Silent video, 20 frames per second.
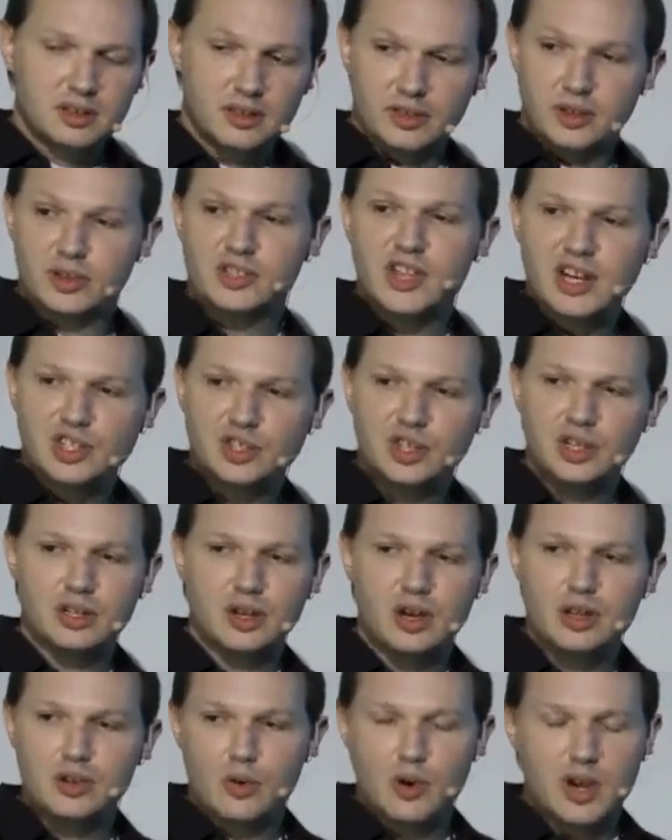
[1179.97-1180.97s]
There's actually
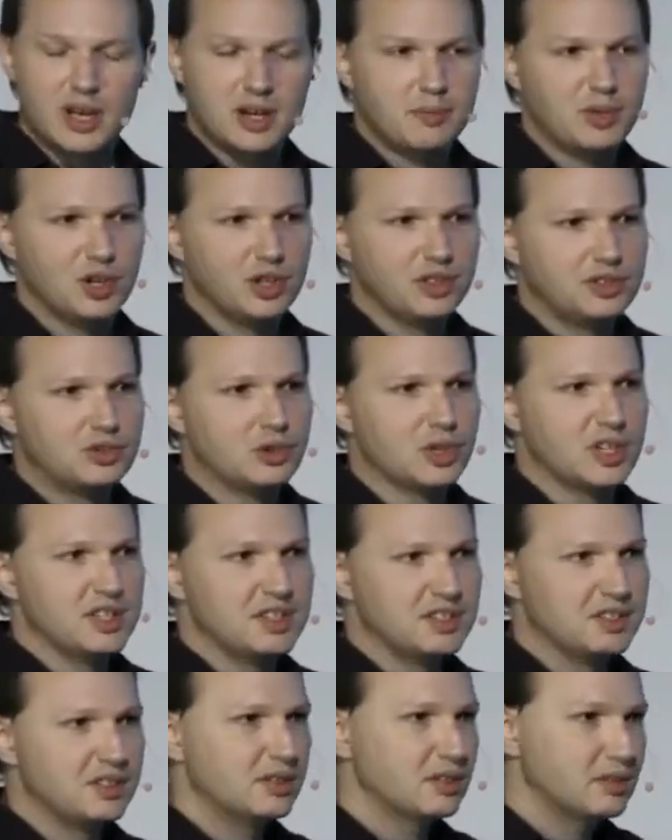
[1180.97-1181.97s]
another way to build
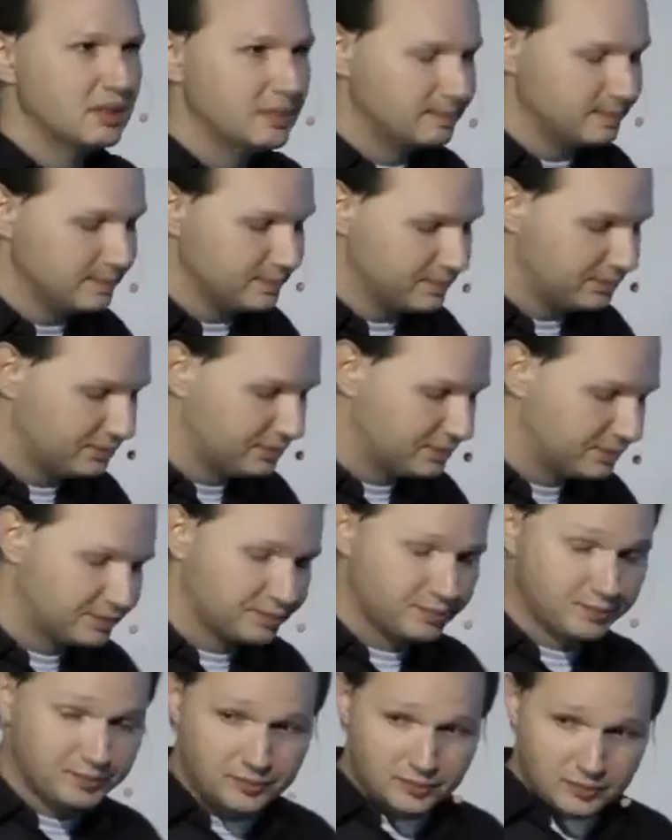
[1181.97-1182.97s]
trees.
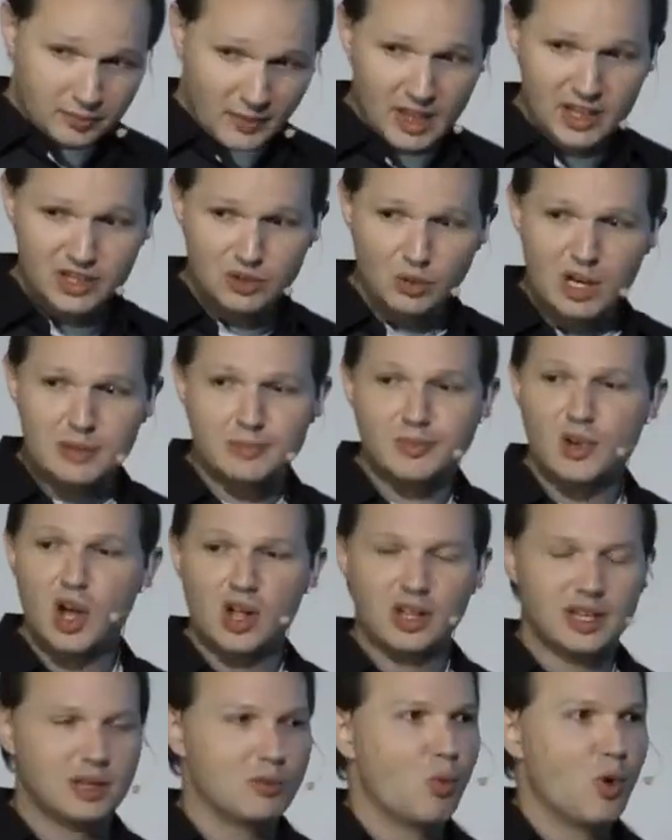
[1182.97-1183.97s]
This is what I'm
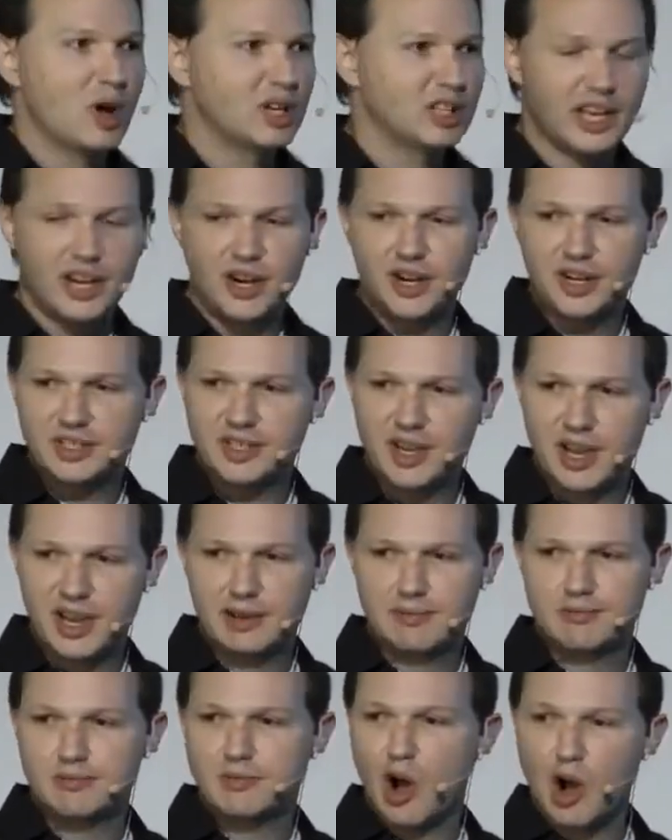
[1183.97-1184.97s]
calling one layer at a
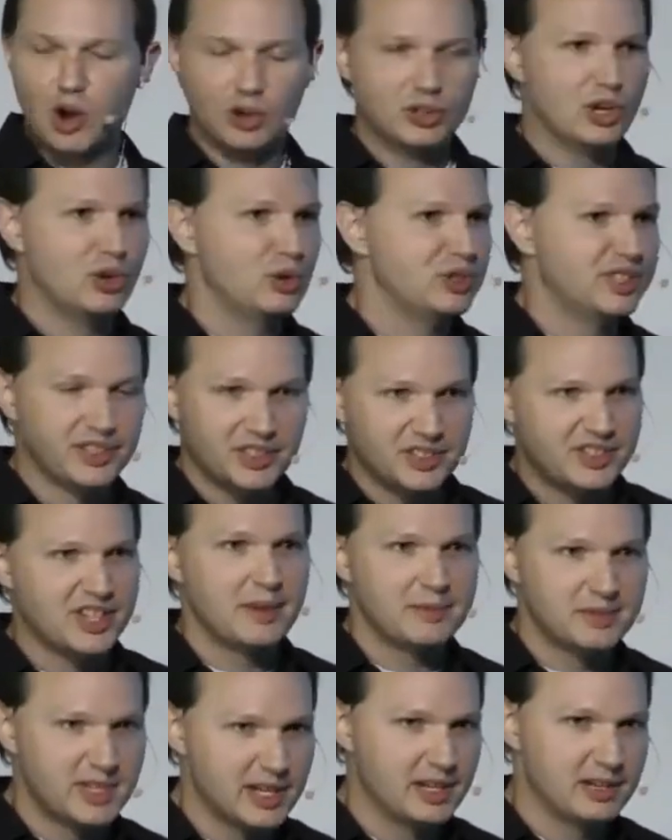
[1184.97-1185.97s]
time, all nodes at the
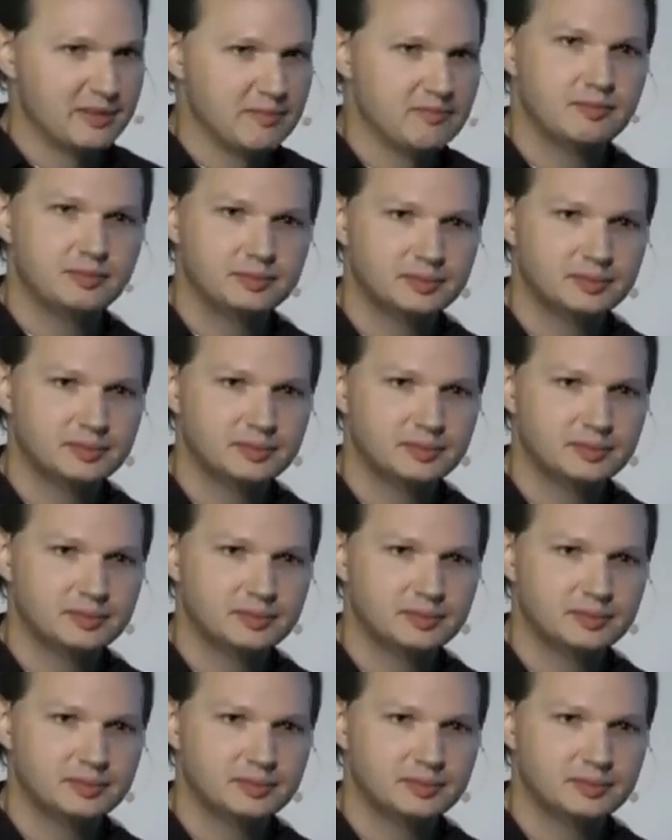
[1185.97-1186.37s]
same time.